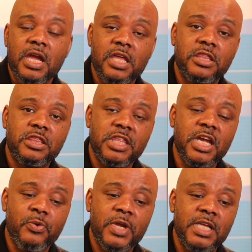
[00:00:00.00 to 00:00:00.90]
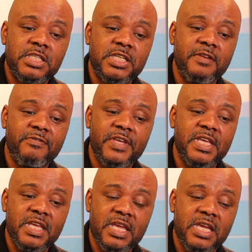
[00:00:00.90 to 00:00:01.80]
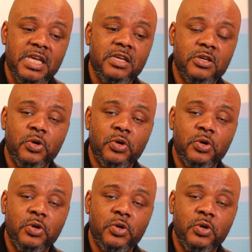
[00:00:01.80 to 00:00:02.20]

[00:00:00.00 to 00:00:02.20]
In theory, GVE,